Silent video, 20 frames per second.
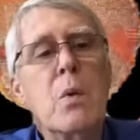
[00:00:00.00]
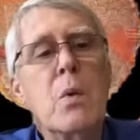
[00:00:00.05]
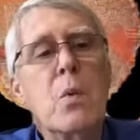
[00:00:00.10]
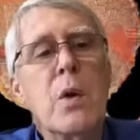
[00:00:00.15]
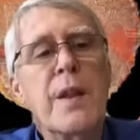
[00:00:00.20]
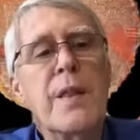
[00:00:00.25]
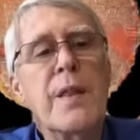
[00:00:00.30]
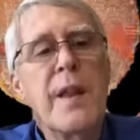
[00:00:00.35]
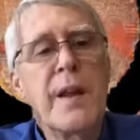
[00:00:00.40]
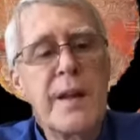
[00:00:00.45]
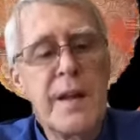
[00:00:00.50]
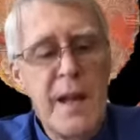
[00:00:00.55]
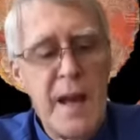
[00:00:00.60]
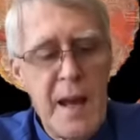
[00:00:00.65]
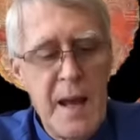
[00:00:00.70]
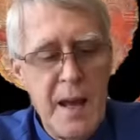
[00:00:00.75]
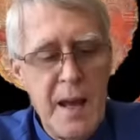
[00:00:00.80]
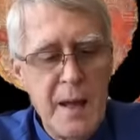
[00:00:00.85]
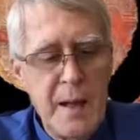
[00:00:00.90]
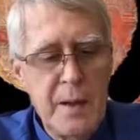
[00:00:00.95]
when the
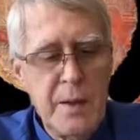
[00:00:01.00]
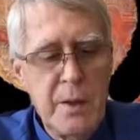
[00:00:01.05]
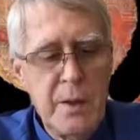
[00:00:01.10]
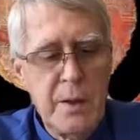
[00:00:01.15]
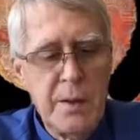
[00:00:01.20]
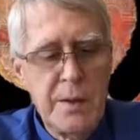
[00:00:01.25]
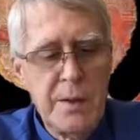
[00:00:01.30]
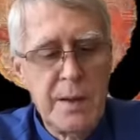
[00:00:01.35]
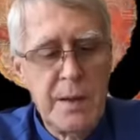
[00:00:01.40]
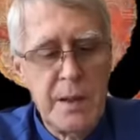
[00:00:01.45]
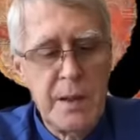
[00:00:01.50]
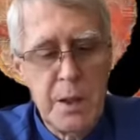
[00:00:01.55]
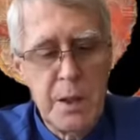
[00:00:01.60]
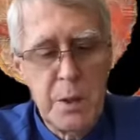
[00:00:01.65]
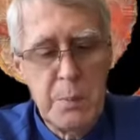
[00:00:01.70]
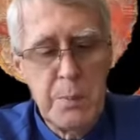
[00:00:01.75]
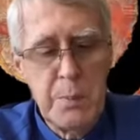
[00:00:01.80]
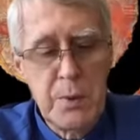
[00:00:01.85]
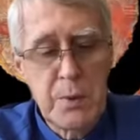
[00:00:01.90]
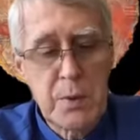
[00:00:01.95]
candle
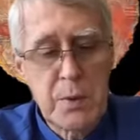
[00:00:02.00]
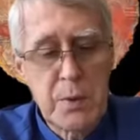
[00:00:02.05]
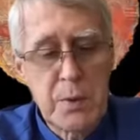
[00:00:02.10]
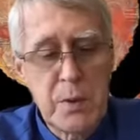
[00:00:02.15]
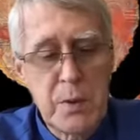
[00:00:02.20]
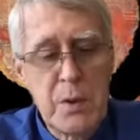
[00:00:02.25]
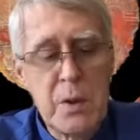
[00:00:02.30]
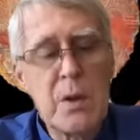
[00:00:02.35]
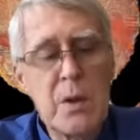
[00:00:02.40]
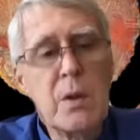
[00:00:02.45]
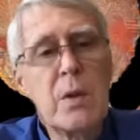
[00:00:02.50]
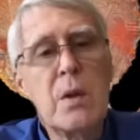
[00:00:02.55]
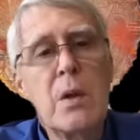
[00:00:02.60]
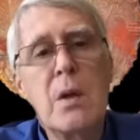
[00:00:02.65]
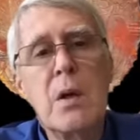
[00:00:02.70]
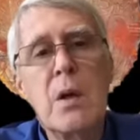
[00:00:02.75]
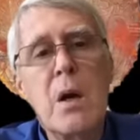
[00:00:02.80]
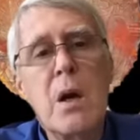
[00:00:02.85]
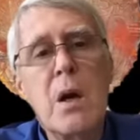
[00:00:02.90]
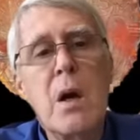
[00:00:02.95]
dims,
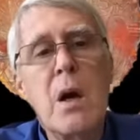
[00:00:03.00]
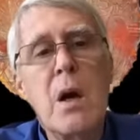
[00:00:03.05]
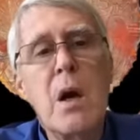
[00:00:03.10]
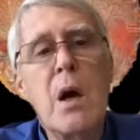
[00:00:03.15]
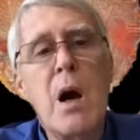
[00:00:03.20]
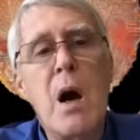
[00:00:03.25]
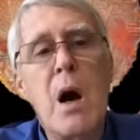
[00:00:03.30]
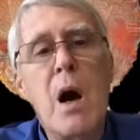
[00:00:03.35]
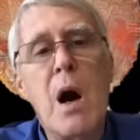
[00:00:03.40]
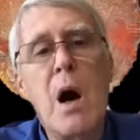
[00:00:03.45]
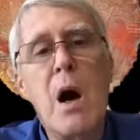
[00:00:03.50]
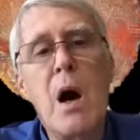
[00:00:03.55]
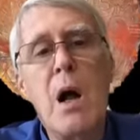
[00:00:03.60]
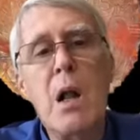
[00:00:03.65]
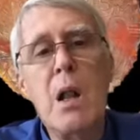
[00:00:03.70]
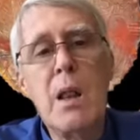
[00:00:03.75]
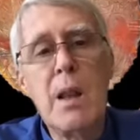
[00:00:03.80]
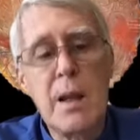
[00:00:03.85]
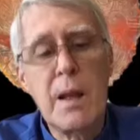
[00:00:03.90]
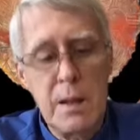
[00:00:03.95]

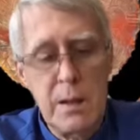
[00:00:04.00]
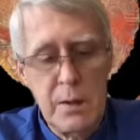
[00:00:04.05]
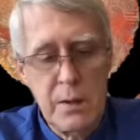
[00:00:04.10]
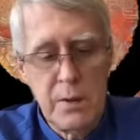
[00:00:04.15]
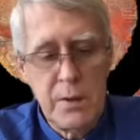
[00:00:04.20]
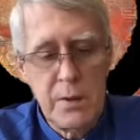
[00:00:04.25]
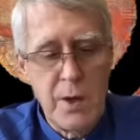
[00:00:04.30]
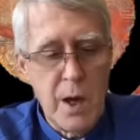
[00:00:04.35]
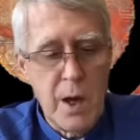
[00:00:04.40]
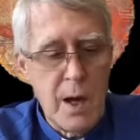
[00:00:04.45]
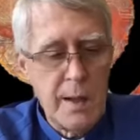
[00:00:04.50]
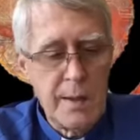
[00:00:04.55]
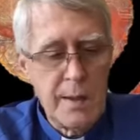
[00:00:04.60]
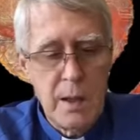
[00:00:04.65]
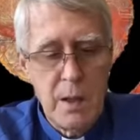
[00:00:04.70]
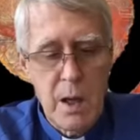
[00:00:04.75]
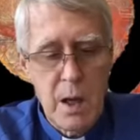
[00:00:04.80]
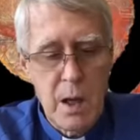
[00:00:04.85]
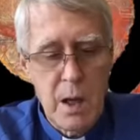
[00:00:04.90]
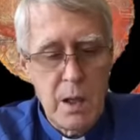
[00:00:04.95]
all is
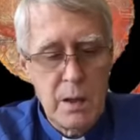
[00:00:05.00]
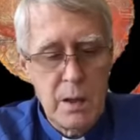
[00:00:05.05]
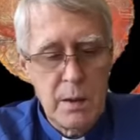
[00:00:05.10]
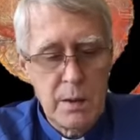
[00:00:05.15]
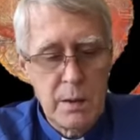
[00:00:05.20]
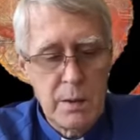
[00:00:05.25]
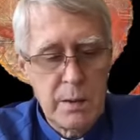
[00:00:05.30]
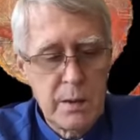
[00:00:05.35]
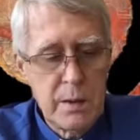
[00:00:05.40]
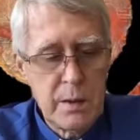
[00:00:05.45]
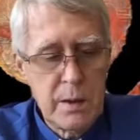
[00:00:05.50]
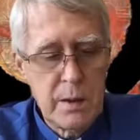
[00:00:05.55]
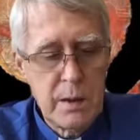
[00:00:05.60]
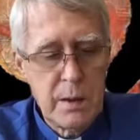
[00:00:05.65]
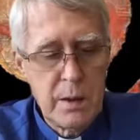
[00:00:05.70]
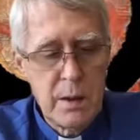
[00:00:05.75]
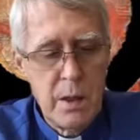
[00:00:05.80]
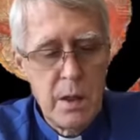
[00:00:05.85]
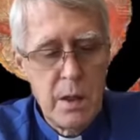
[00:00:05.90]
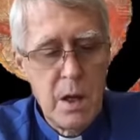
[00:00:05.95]
not lost.
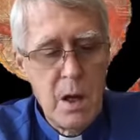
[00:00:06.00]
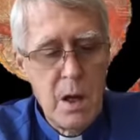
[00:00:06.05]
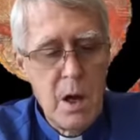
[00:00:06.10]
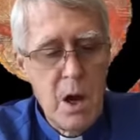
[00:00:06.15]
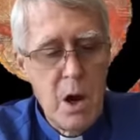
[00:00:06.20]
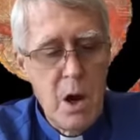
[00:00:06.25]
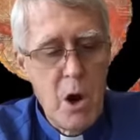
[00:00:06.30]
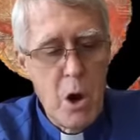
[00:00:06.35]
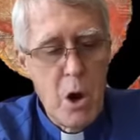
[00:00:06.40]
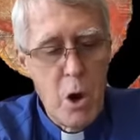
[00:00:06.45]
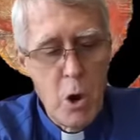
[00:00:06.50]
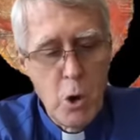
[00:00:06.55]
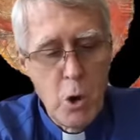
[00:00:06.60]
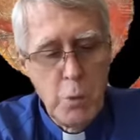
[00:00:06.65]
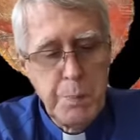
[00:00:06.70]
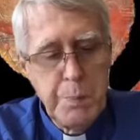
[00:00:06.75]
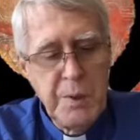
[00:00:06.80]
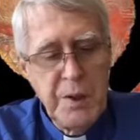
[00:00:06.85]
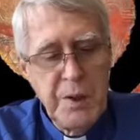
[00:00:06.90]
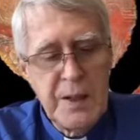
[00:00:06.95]

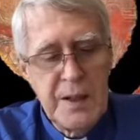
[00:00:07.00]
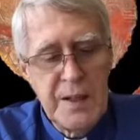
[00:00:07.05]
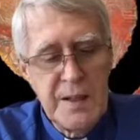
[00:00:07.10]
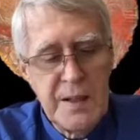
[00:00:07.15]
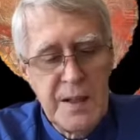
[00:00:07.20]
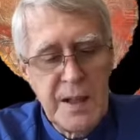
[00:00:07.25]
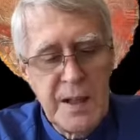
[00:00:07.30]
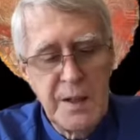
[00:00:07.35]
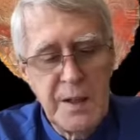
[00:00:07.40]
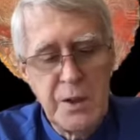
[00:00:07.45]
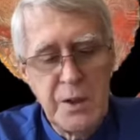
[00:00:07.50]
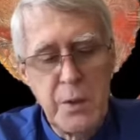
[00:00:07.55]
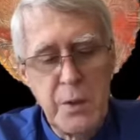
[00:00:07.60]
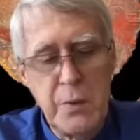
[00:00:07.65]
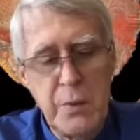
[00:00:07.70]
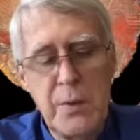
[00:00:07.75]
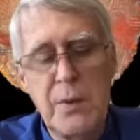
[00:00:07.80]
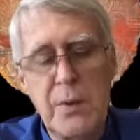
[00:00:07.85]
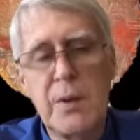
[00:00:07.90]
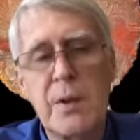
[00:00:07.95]
Hope
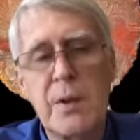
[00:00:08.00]
continues,